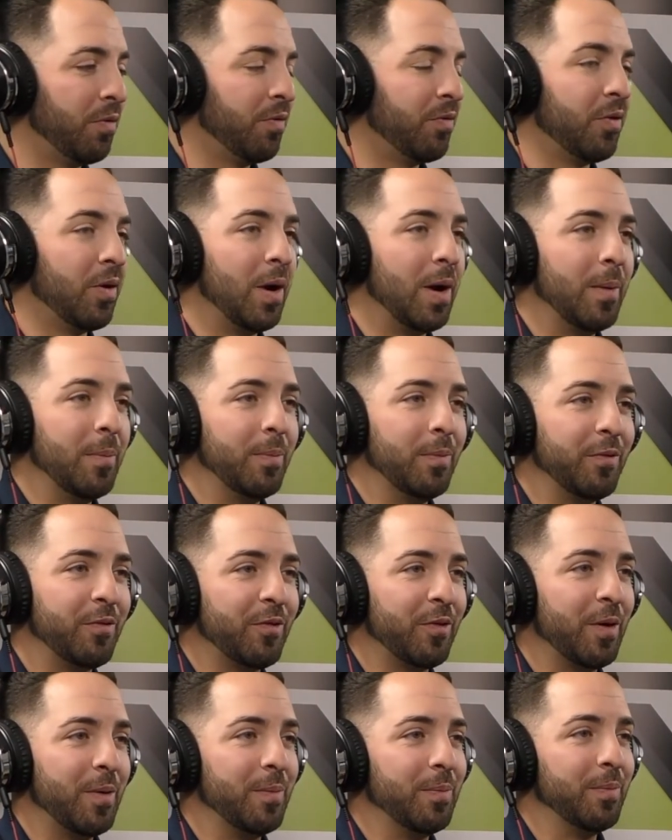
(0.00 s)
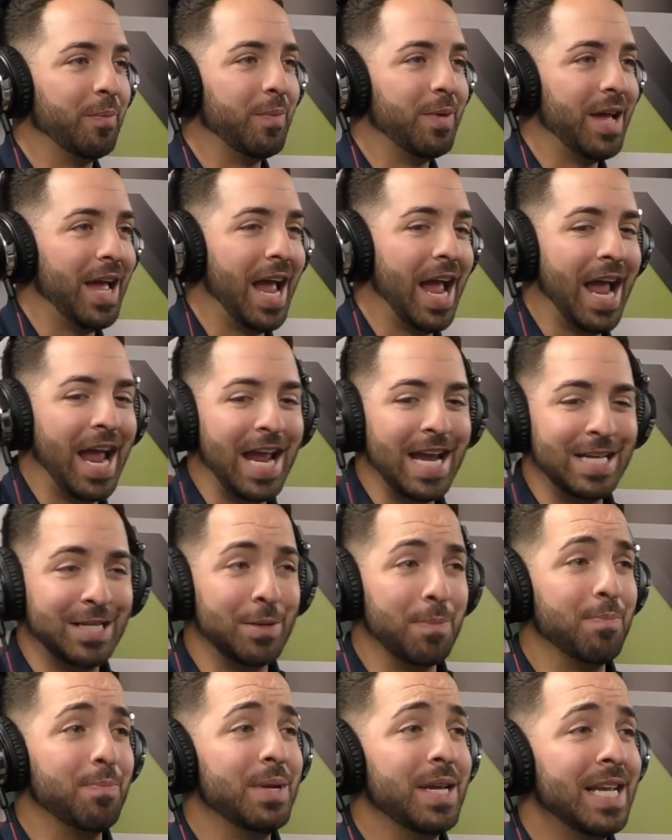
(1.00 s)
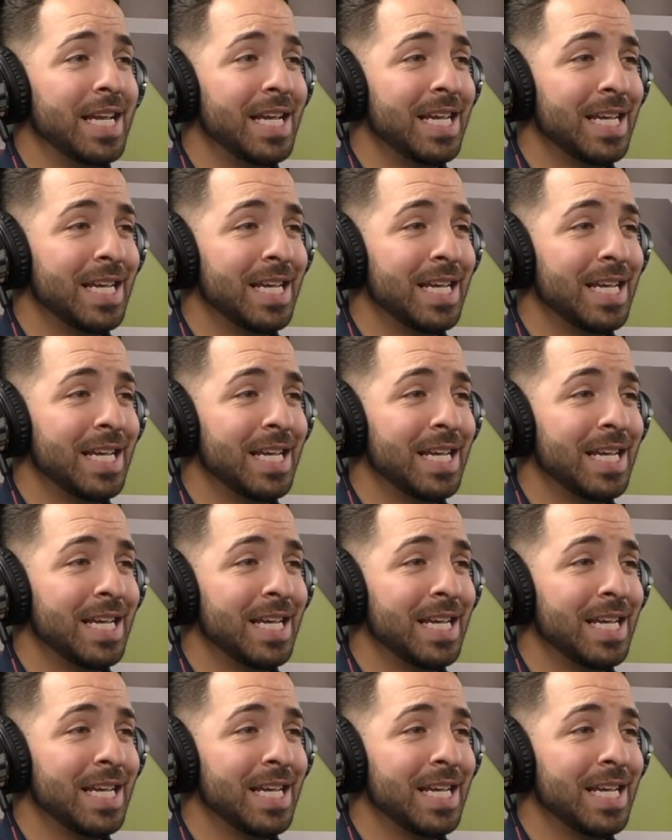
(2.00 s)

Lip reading: from A to B.